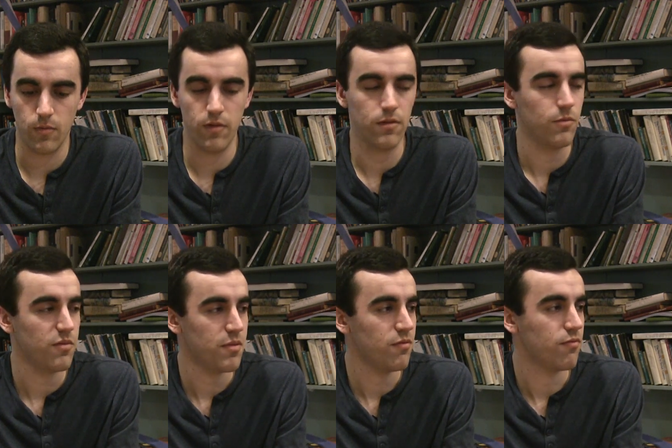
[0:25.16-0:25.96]
we've
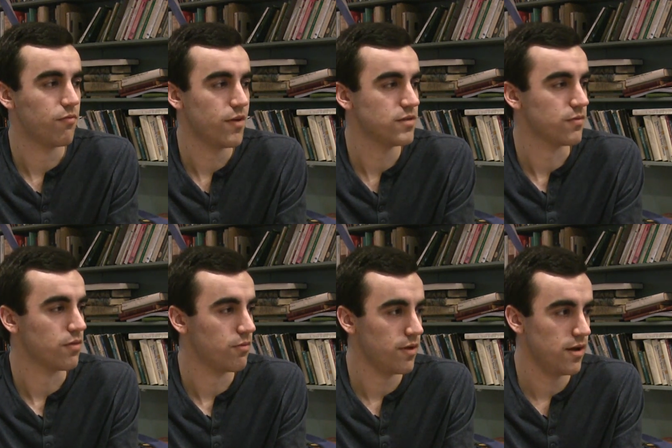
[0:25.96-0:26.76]
been friends for
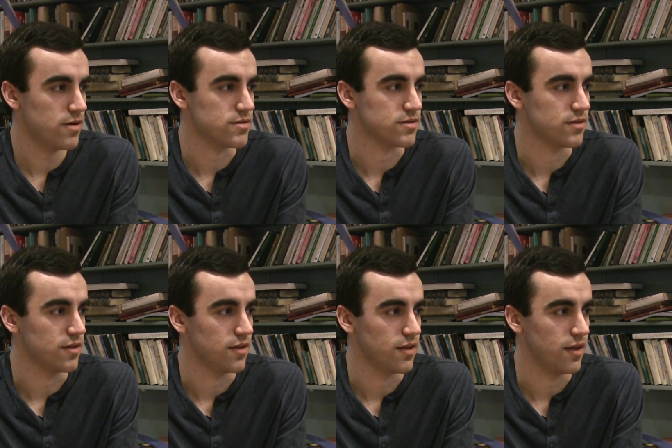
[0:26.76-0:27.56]
3 years.
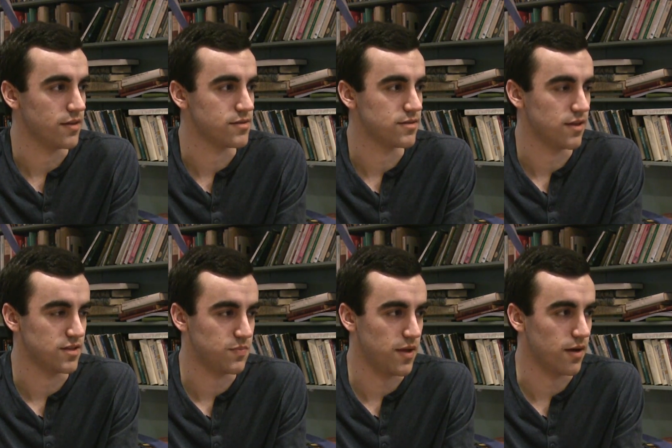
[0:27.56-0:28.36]

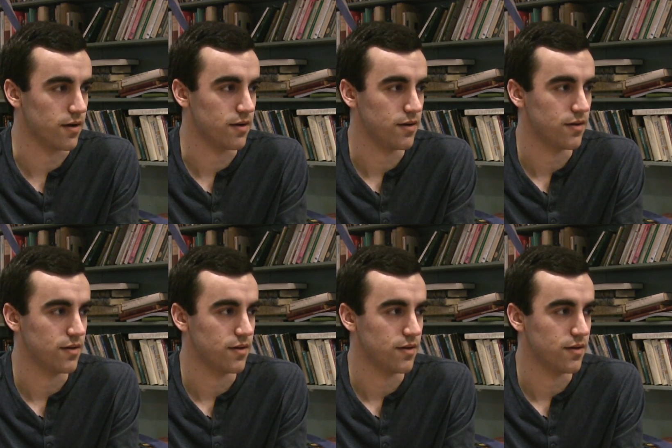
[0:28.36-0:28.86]
It's Peter.